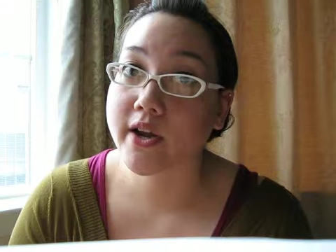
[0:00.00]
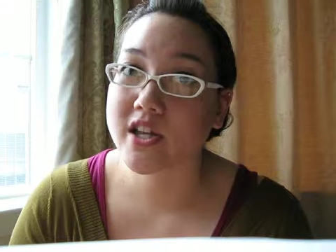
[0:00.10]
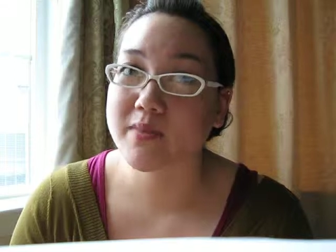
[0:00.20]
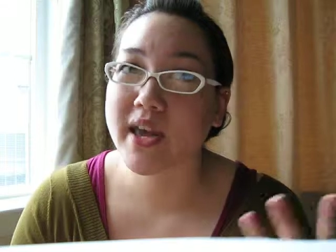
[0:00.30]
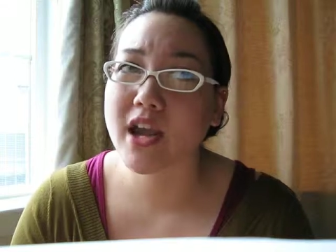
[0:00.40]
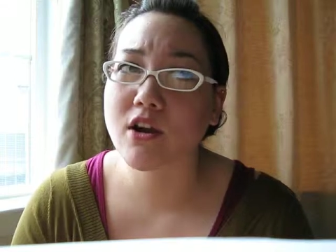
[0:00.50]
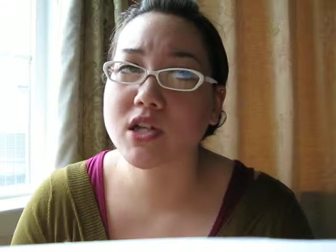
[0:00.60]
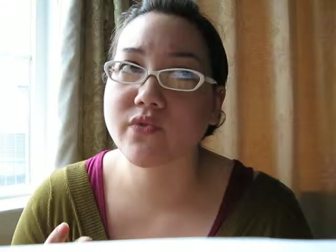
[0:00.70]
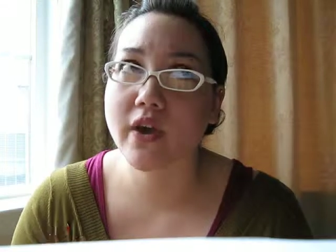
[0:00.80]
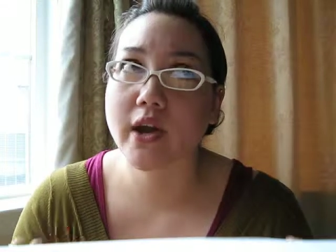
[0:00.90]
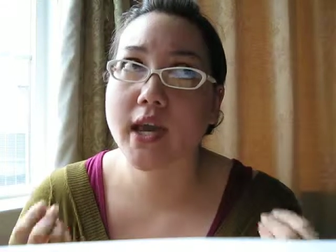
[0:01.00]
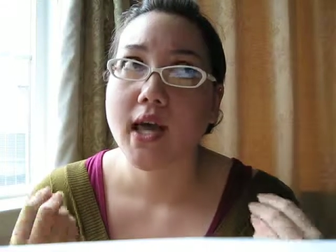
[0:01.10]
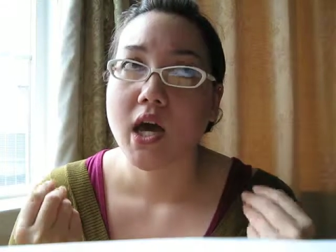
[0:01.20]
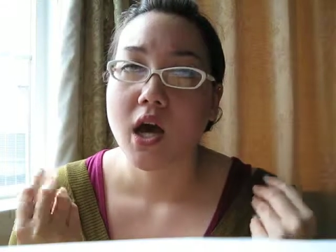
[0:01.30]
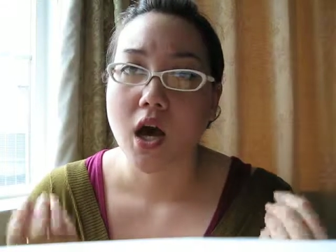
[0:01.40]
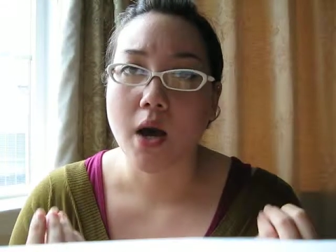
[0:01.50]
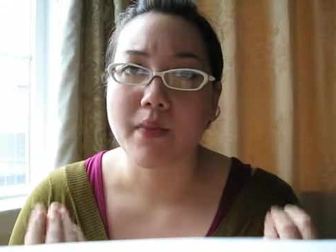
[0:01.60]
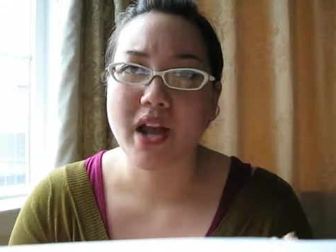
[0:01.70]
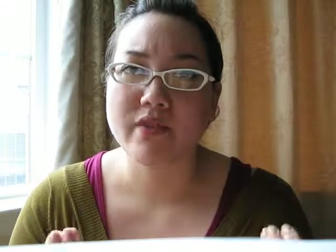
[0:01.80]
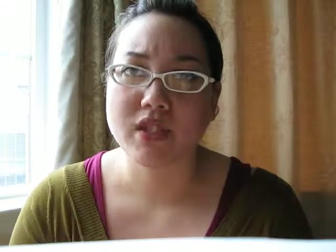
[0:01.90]
because my hair is very
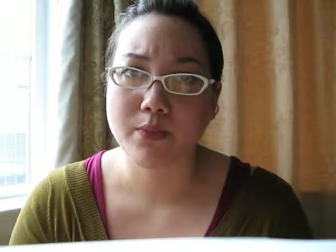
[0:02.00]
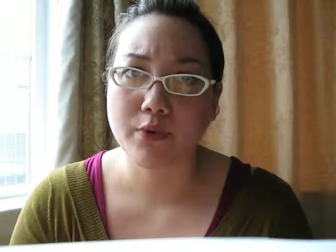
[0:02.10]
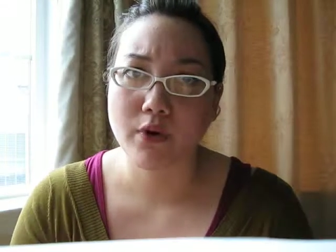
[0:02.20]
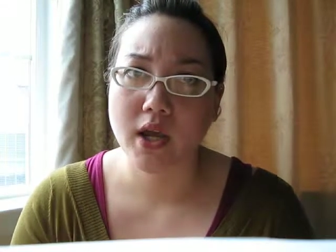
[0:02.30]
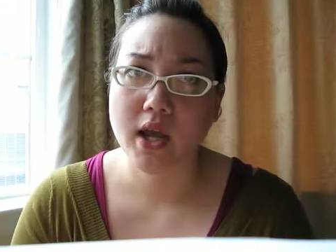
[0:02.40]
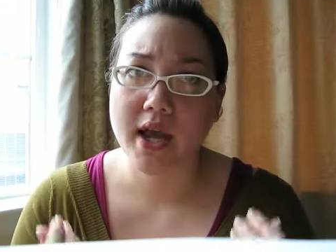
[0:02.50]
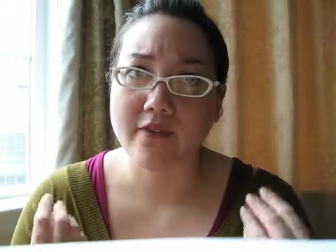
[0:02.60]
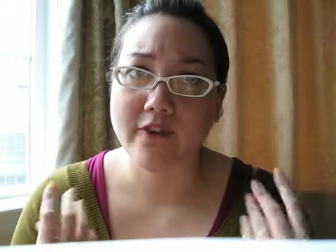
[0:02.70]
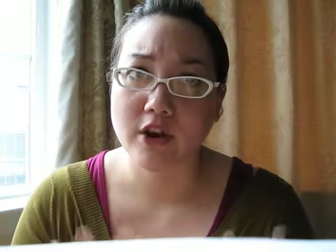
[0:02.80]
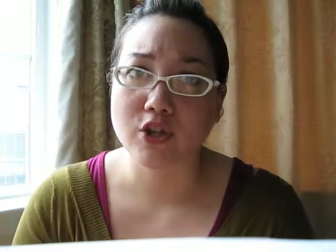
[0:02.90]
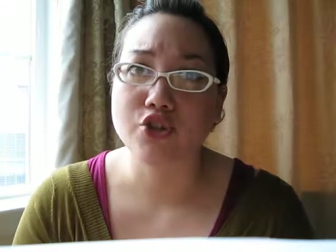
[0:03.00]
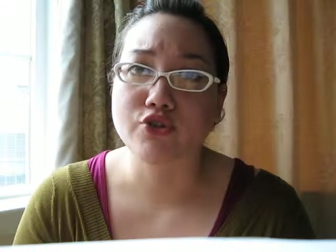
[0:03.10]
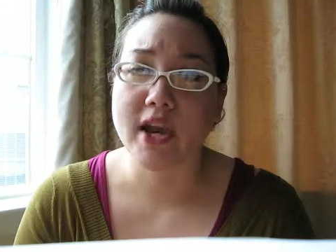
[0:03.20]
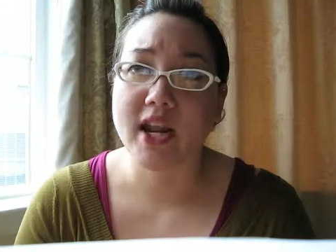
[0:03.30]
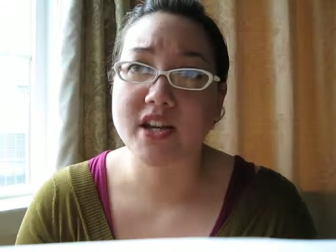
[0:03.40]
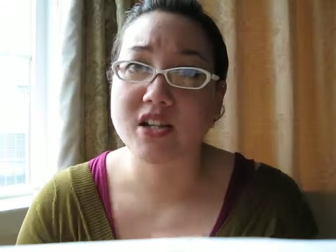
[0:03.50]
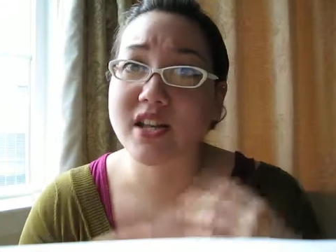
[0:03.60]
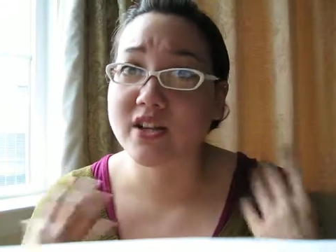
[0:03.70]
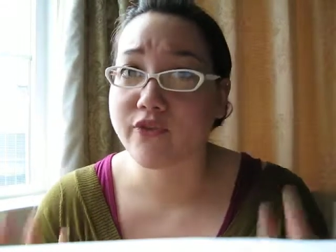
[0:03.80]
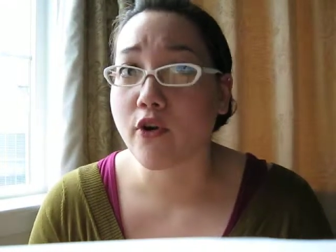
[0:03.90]
kind of slippery and very straight, and it does
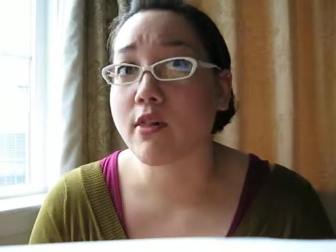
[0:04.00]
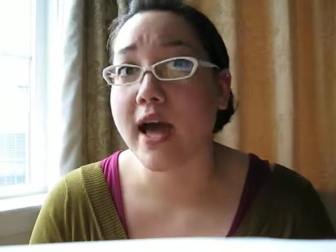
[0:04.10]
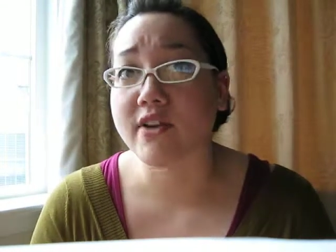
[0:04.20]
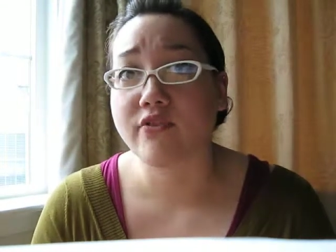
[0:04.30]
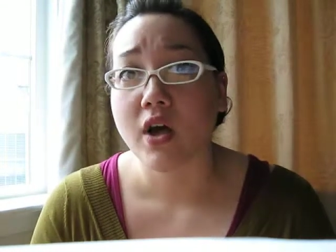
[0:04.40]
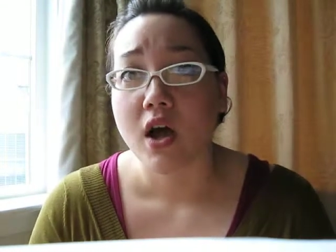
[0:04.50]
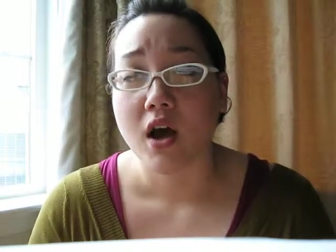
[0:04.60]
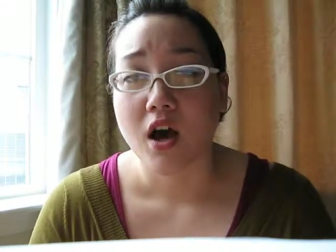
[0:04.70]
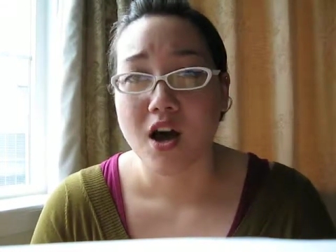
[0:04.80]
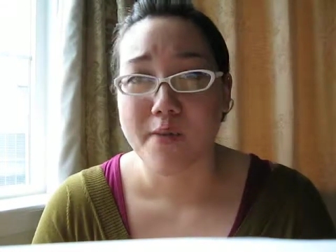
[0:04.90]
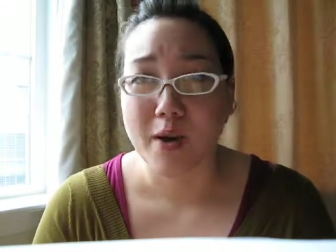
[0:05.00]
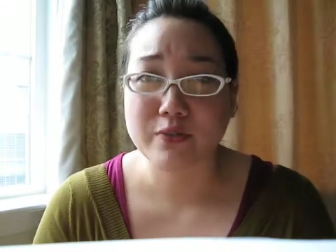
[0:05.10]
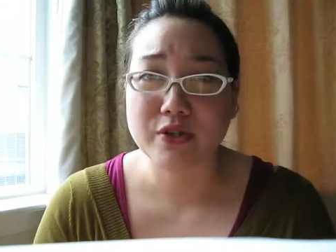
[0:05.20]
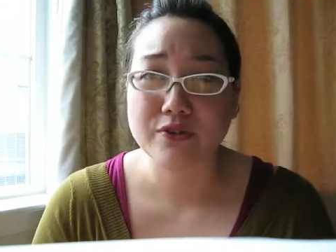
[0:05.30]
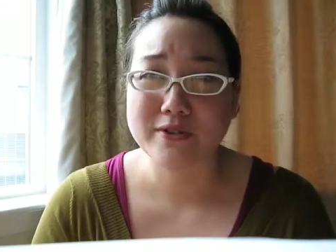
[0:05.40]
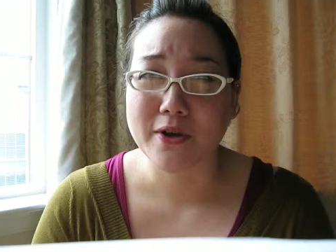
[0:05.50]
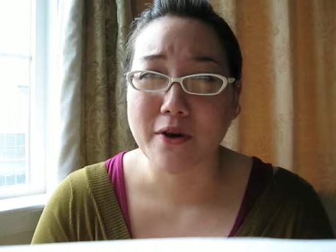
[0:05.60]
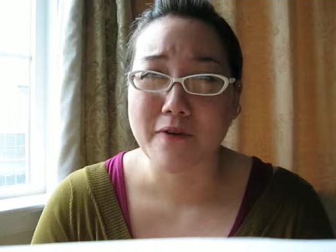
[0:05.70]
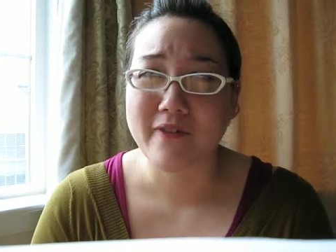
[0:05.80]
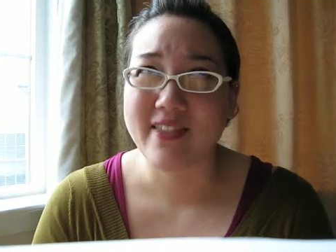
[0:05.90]
like to fall out of updos,
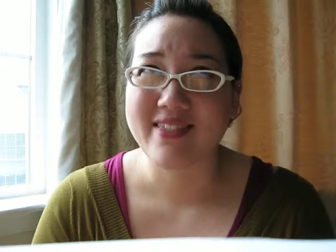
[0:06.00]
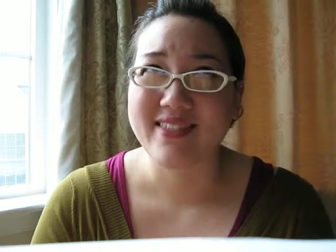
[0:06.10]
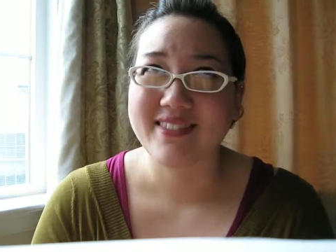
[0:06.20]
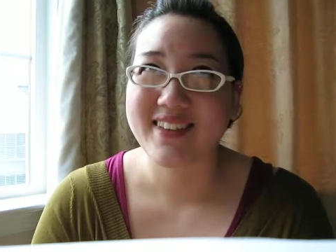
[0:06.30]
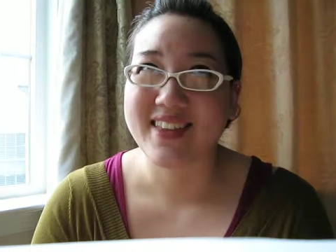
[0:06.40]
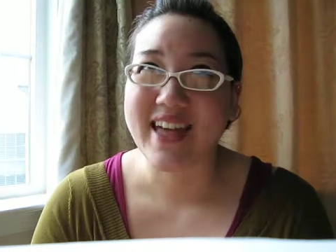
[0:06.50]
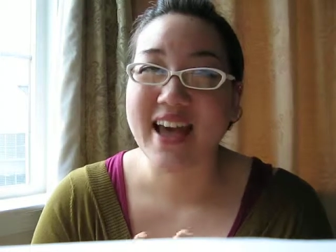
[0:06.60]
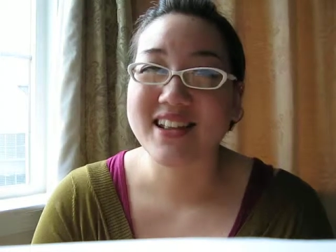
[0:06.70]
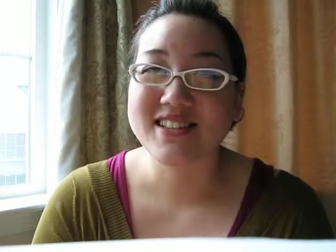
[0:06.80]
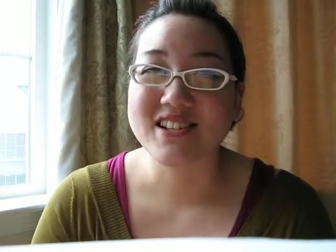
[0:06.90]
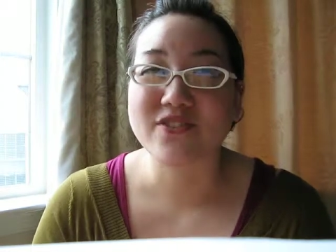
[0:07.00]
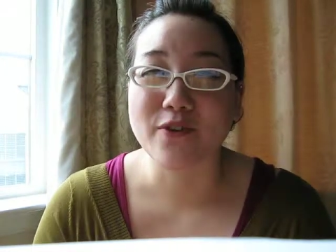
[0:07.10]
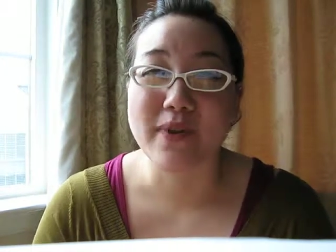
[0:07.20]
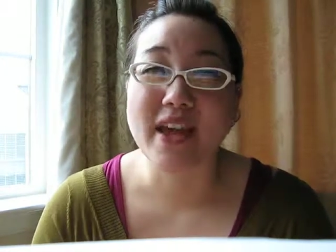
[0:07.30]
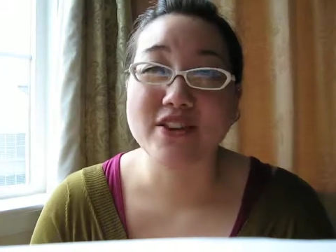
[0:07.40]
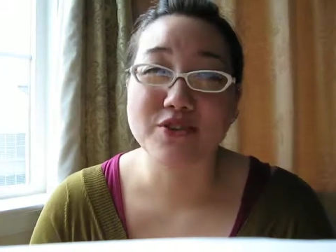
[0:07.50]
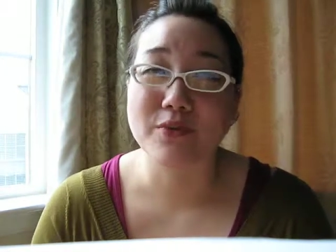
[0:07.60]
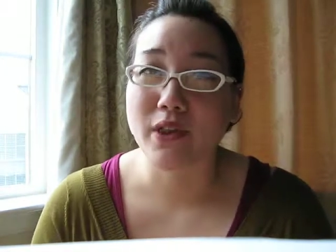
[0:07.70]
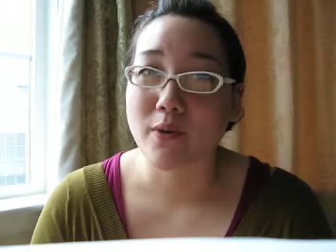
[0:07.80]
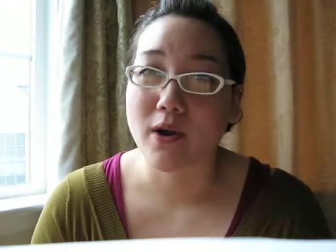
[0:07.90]
so in that instance for me it just
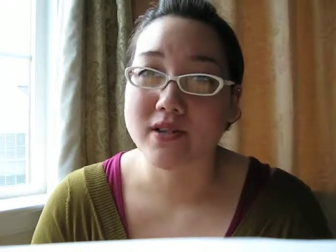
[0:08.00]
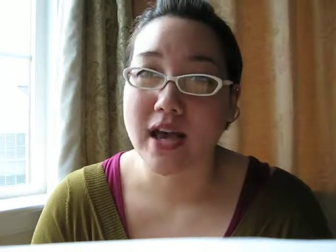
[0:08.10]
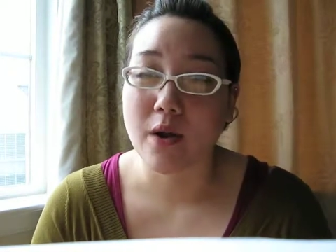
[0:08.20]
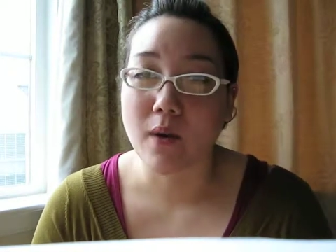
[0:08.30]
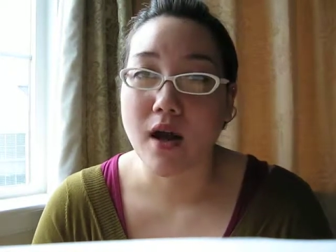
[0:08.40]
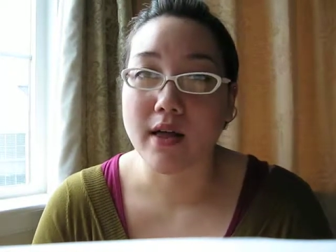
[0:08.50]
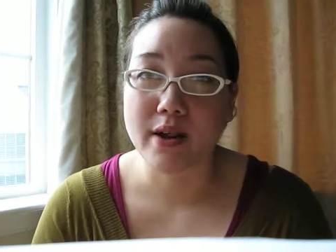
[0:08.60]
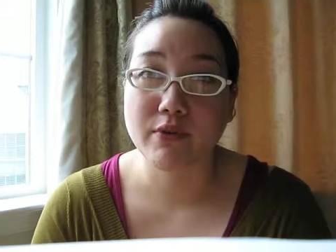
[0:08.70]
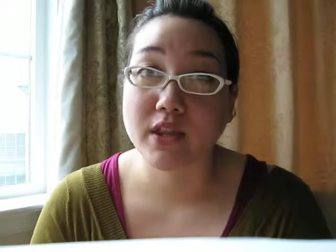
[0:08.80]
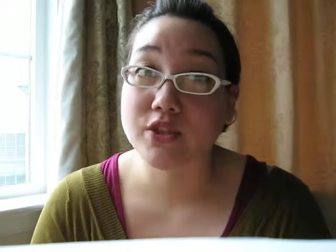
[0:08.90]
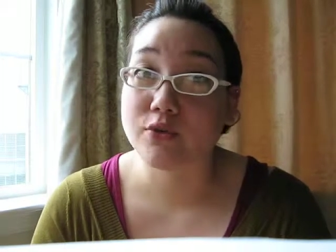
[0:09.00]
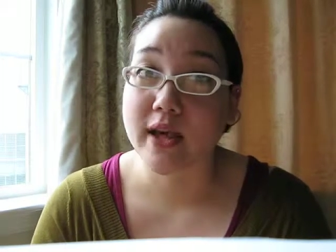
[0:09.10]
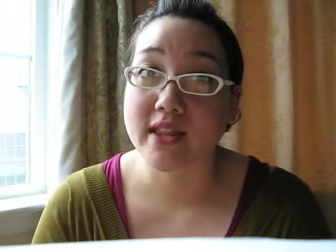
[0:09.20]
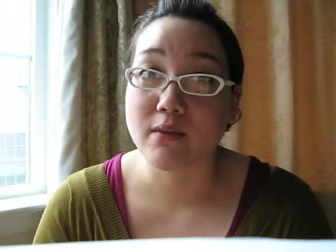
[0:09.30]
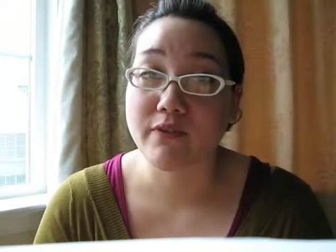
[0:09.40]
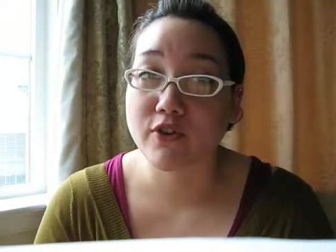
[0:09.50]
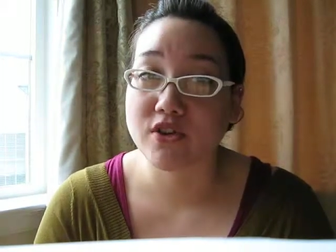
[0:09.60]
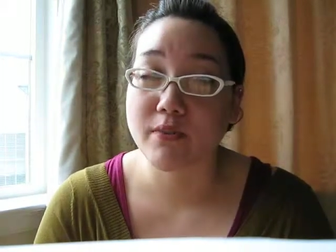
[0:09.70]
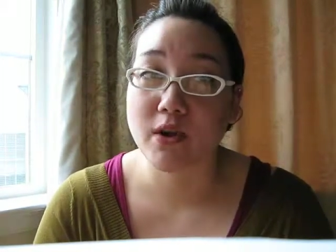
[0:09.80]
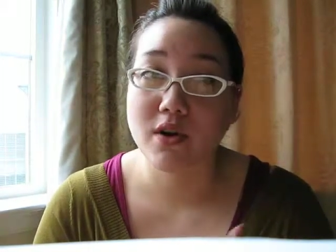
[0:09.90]
really works out well, and I really do like them. If you're
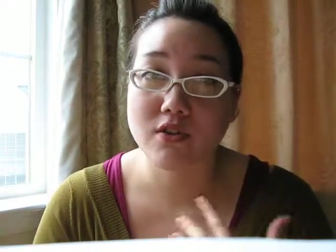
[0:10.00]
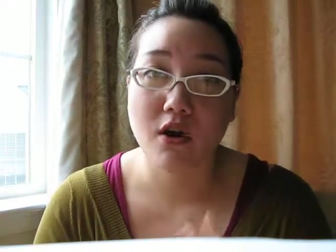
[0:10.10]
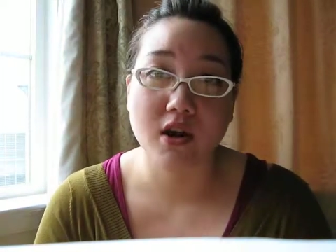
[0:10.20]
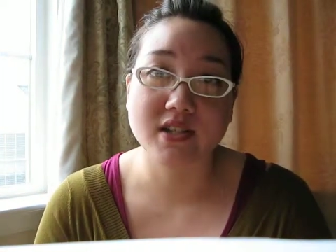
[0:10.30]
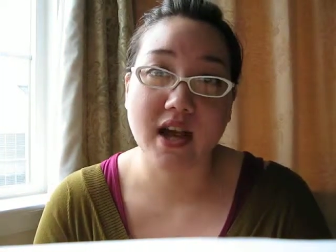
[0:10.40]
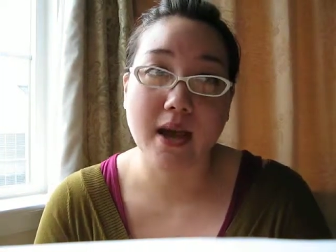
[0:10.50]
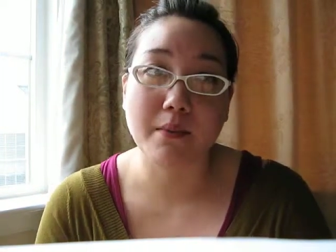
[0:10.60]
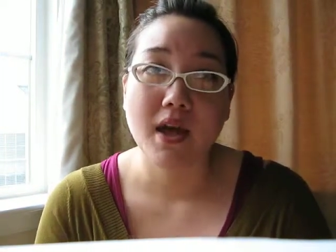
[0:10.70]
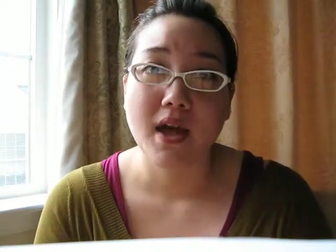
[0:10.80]
somebody who has a hard time